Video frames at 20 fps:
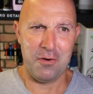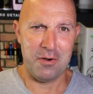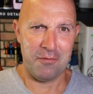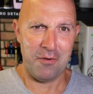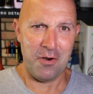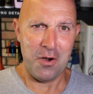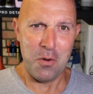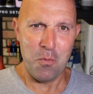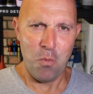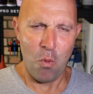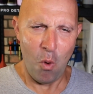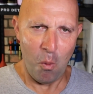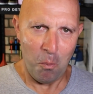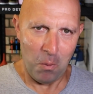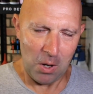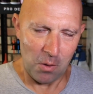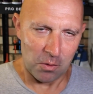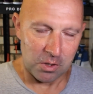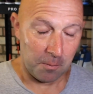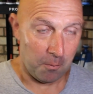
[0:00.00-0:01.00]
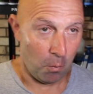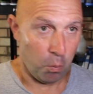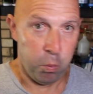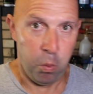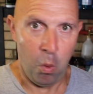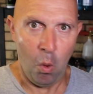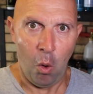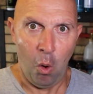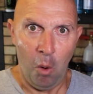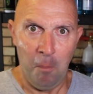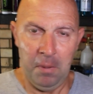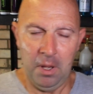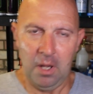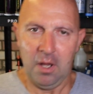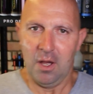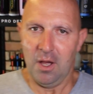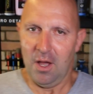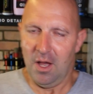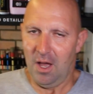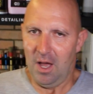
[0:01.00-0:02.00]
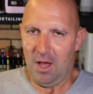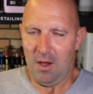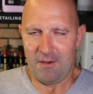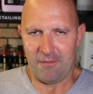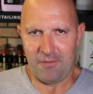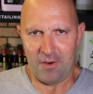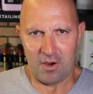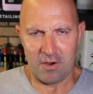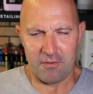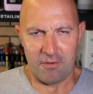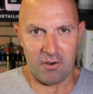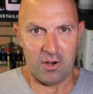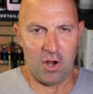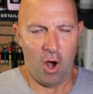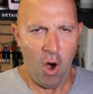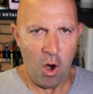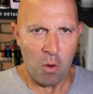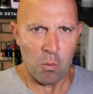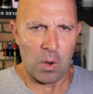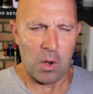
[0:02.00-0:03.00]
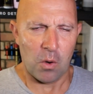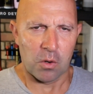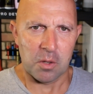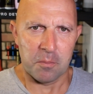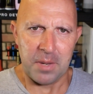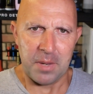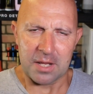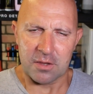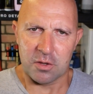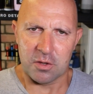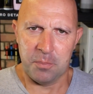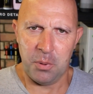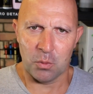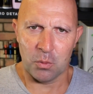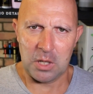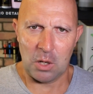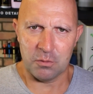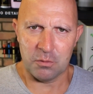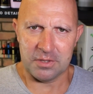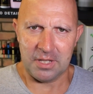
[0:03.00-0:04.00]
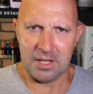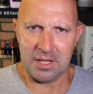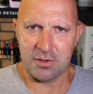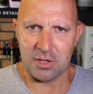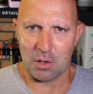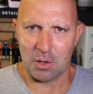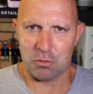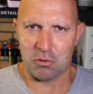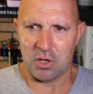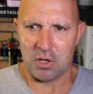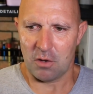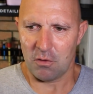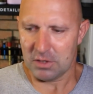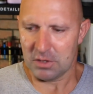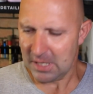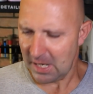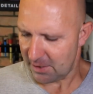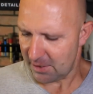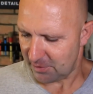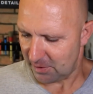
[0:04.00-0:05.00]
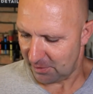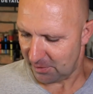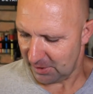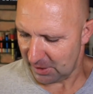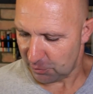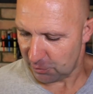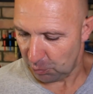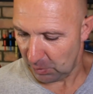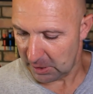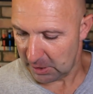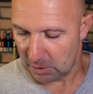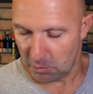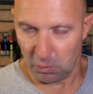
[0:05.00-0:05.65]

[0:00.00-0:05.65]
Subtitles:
very warm welcome. A very hot welcome back to the Paul Dalton Details channel. Yes, this week